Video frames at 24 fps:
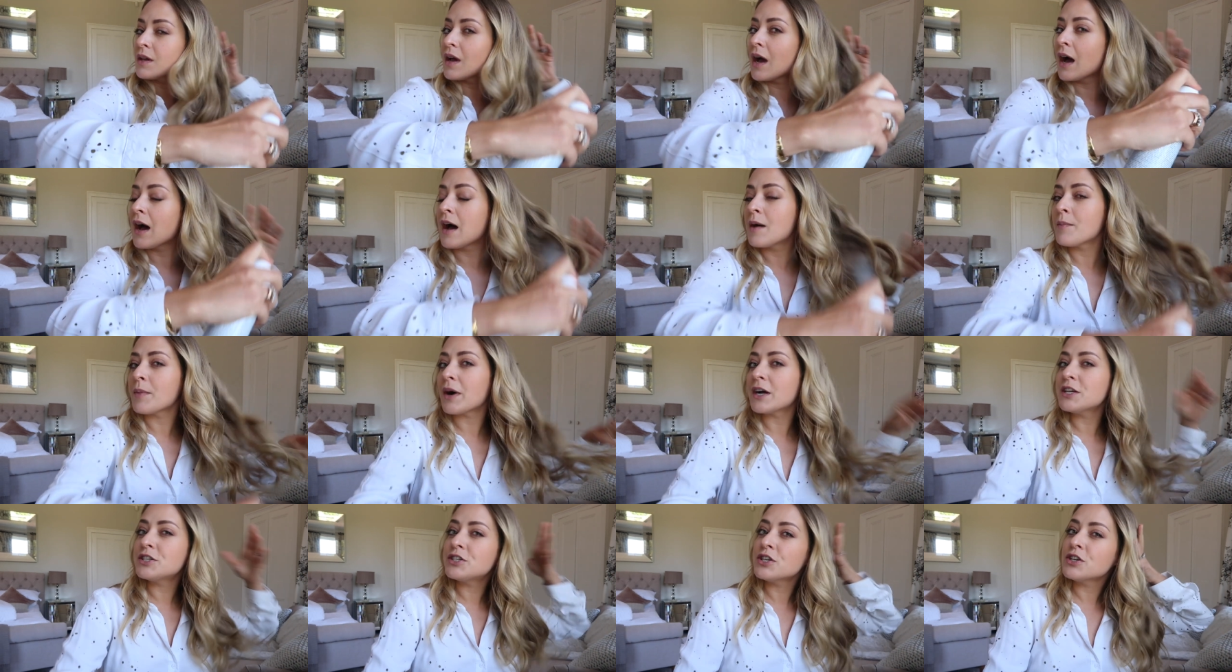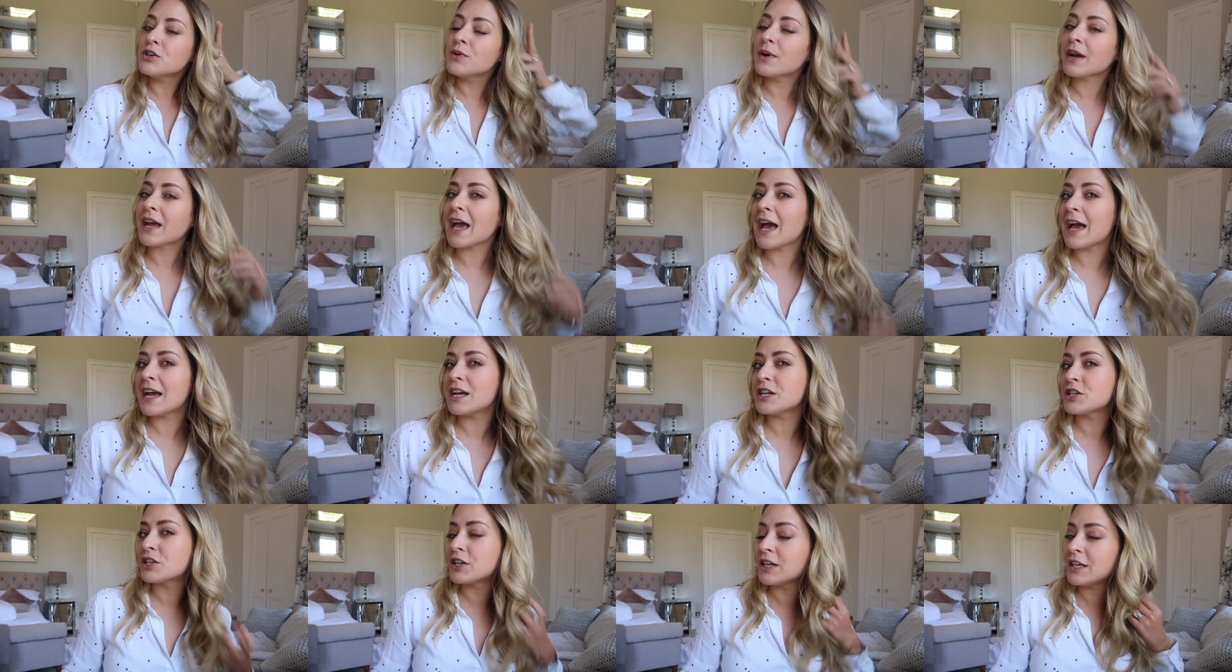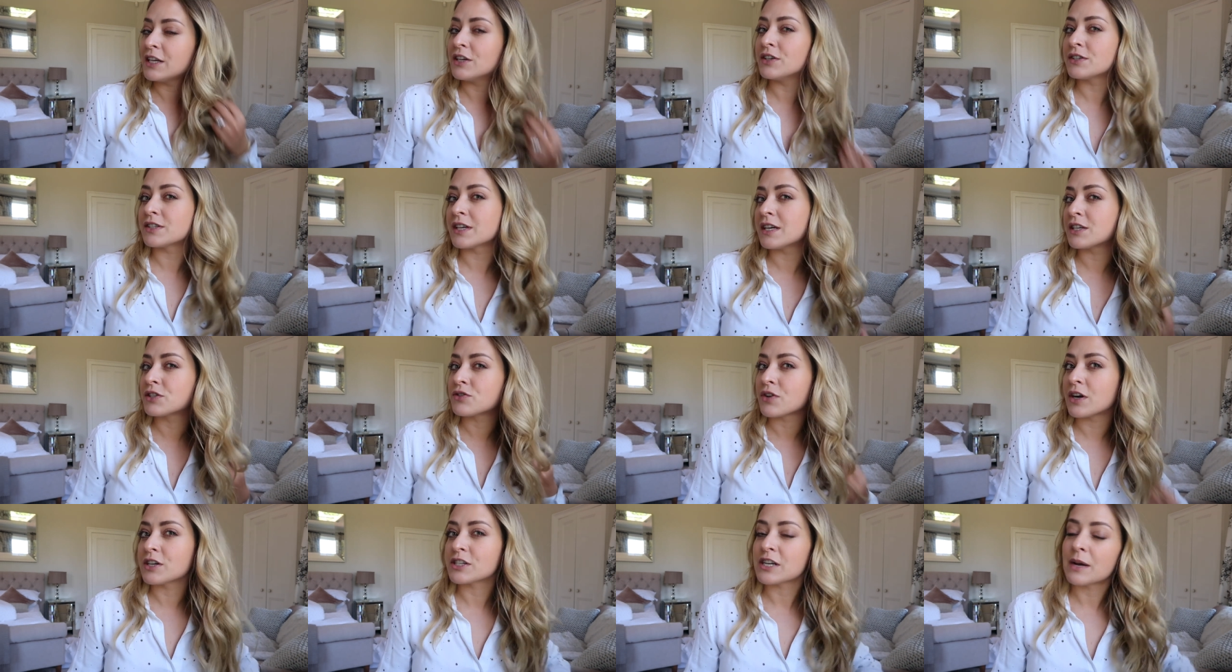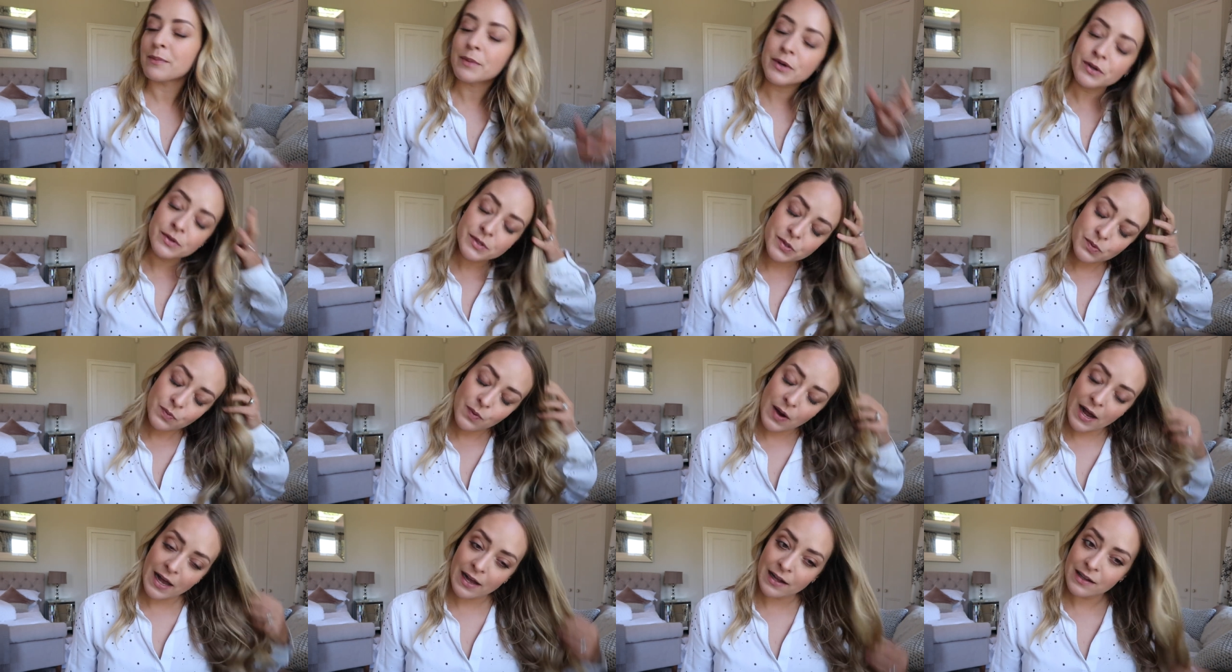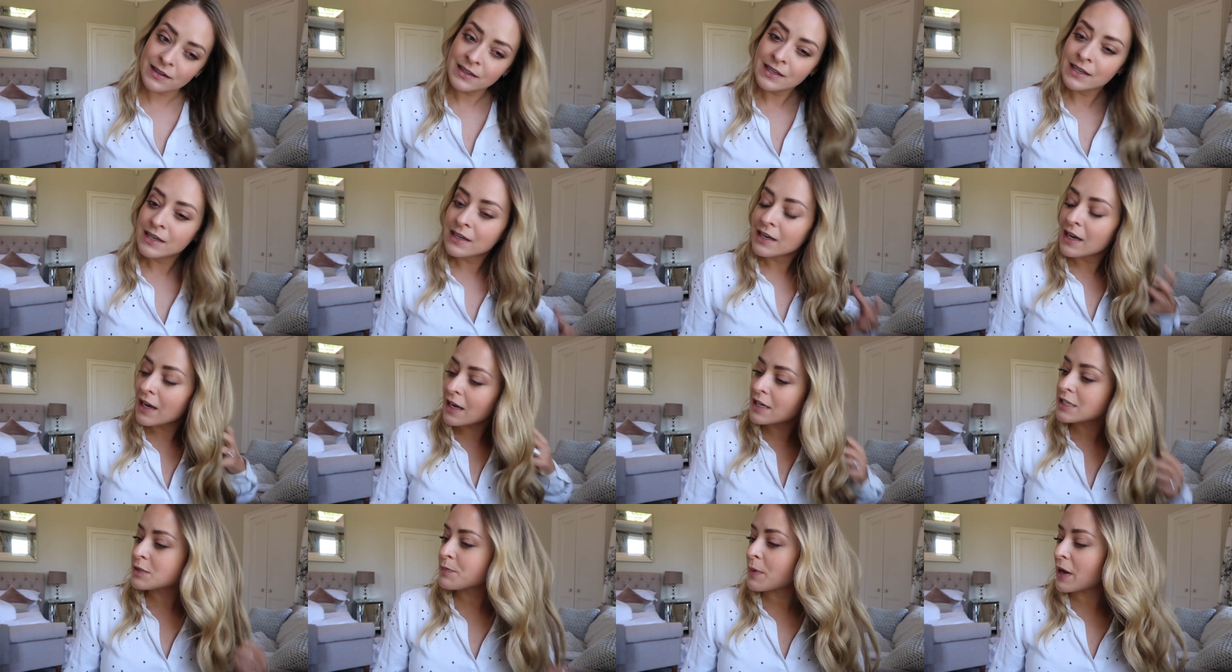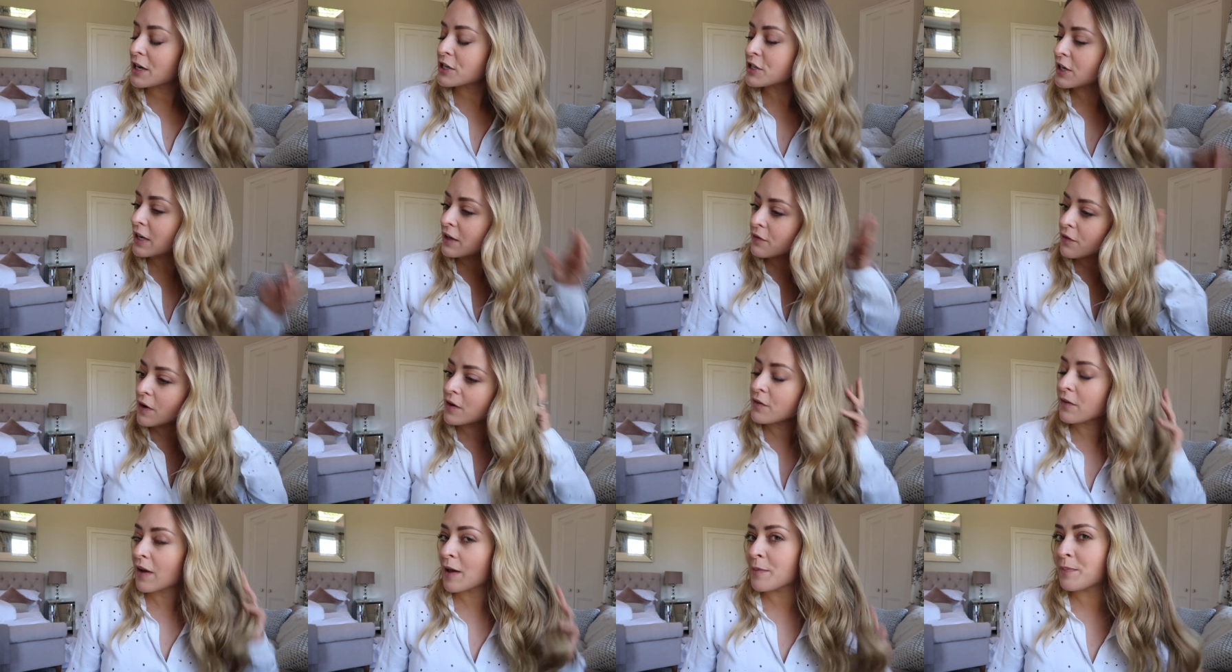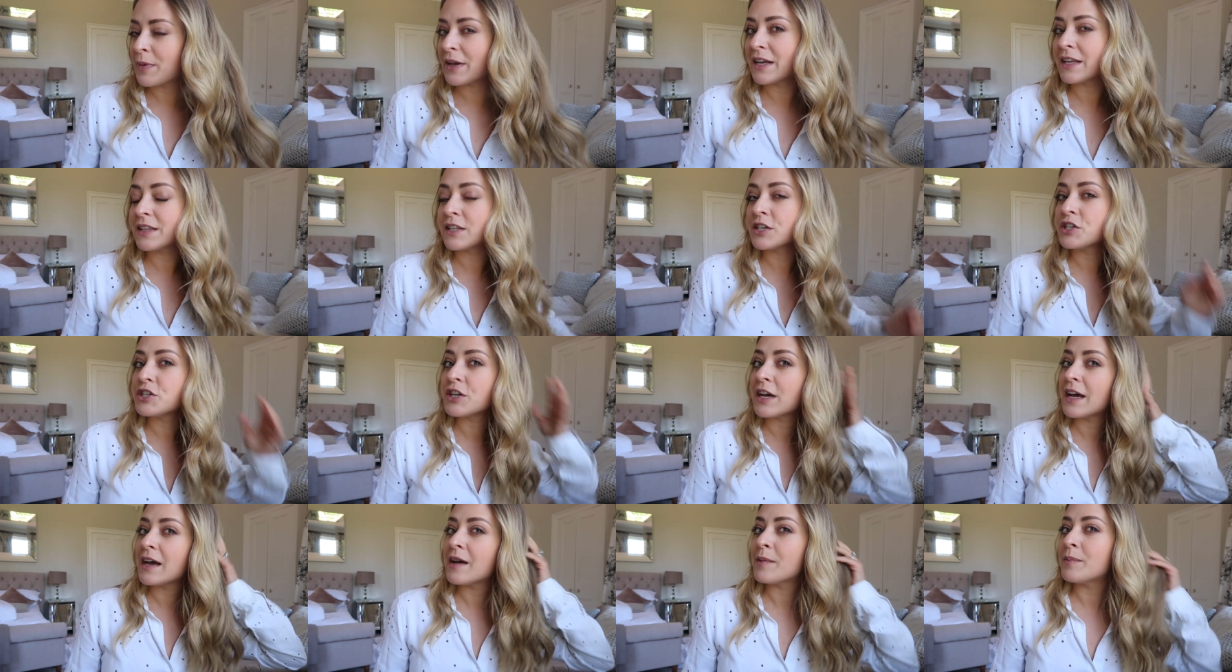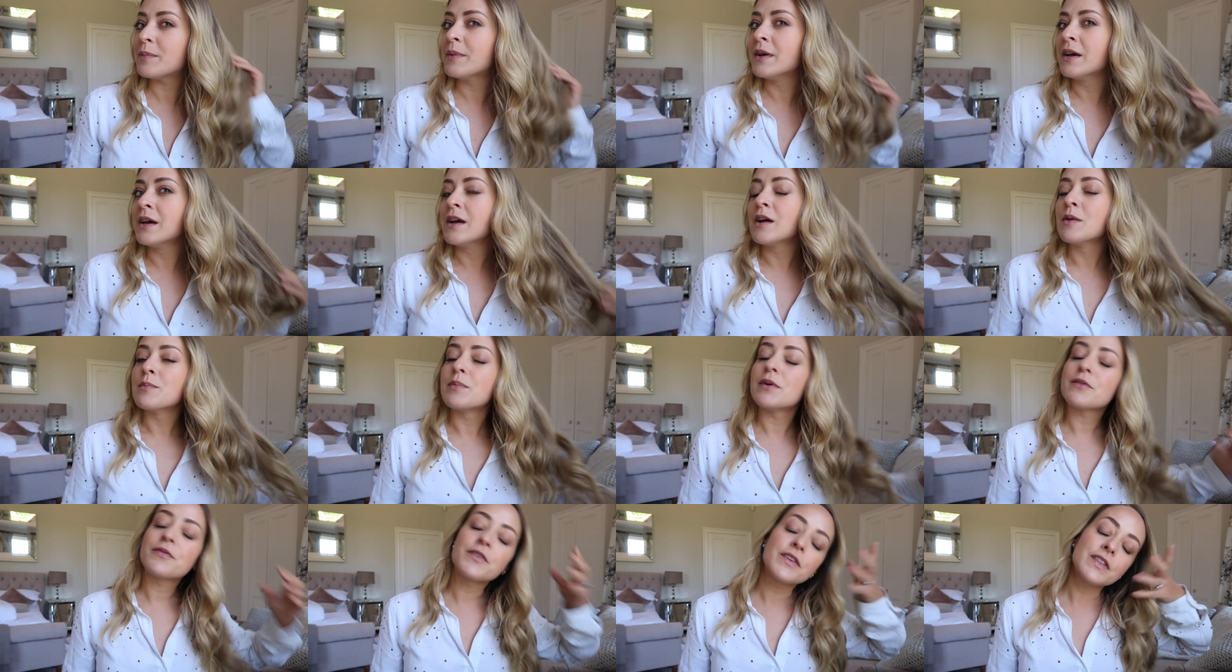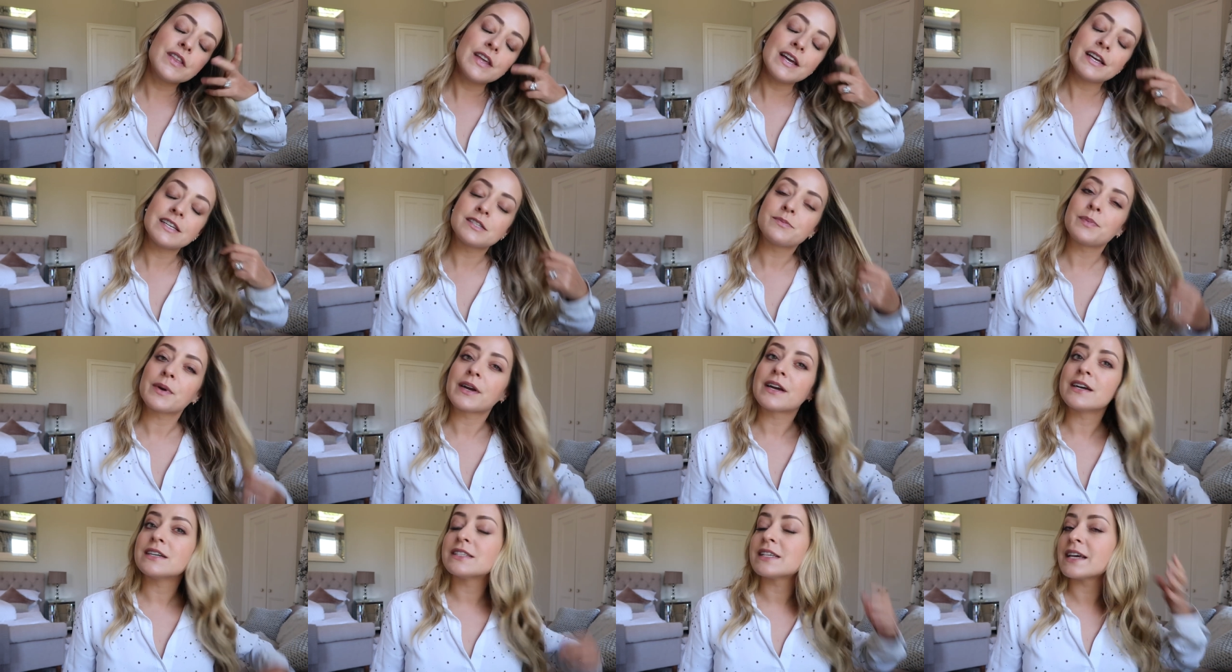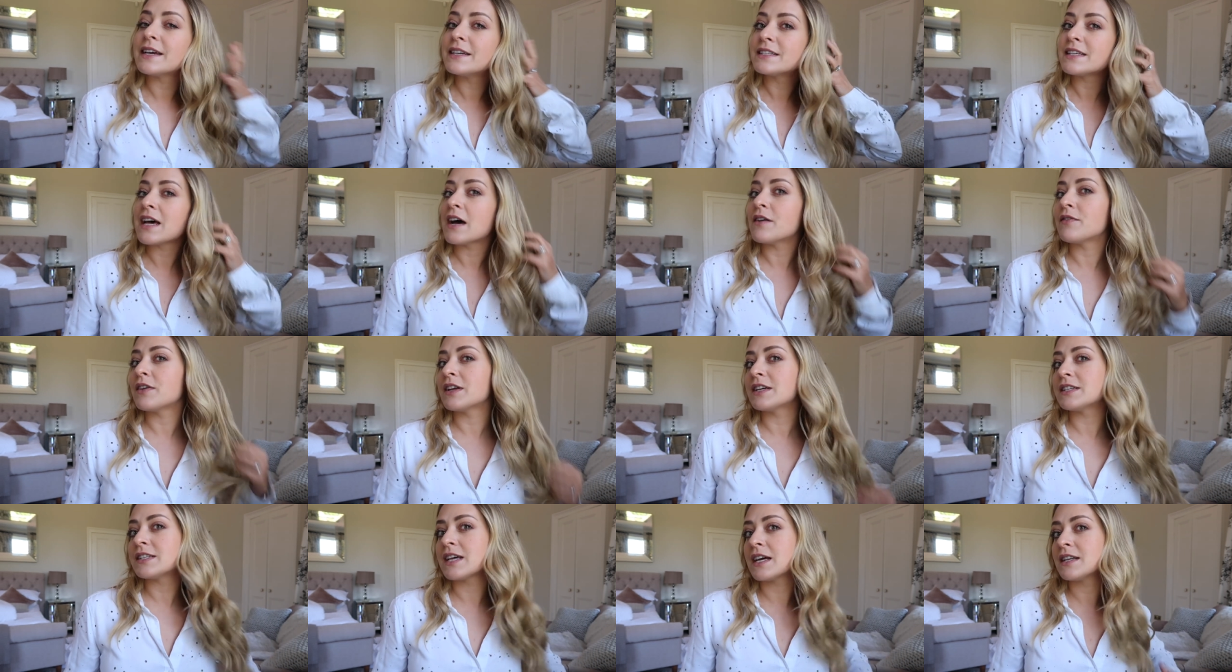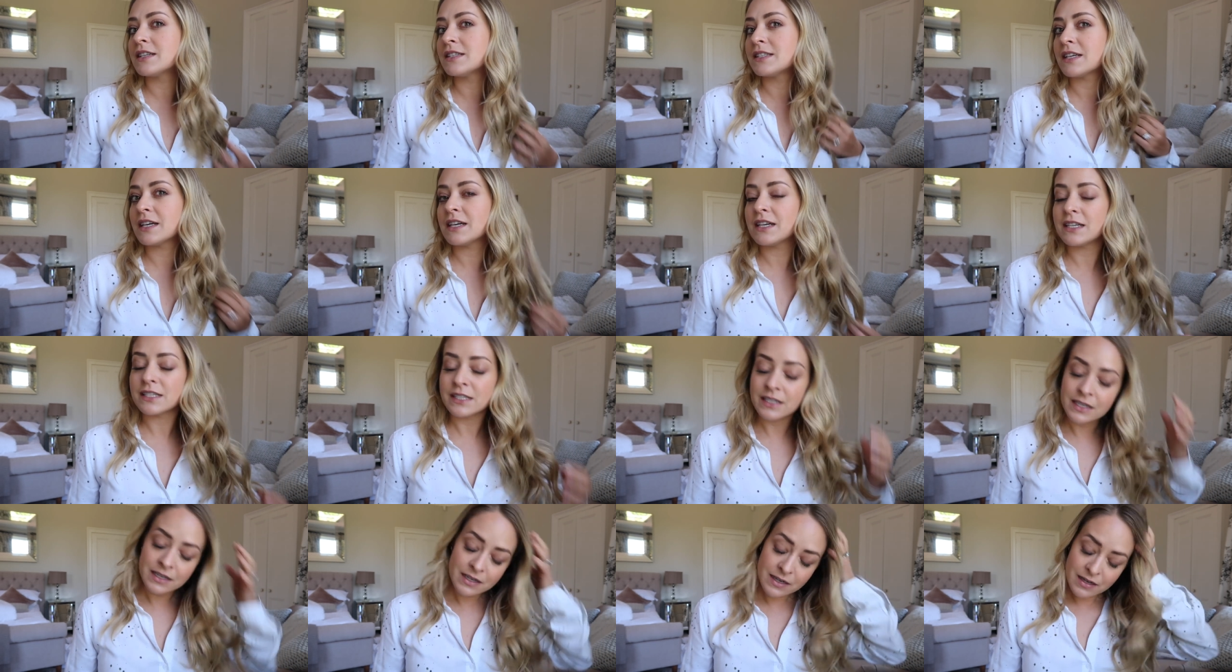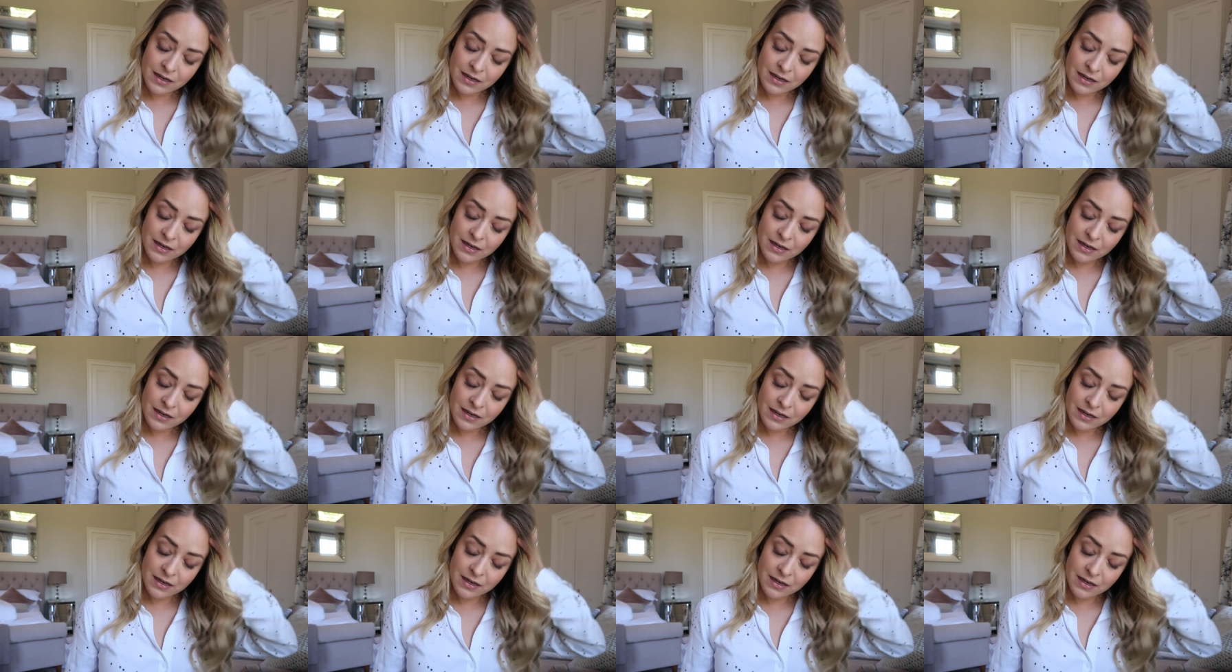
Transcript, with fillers: Um, I do occasionally use it as dry shampoo as well, especially if I've like been in the gym, but for this, because it is heavily scented,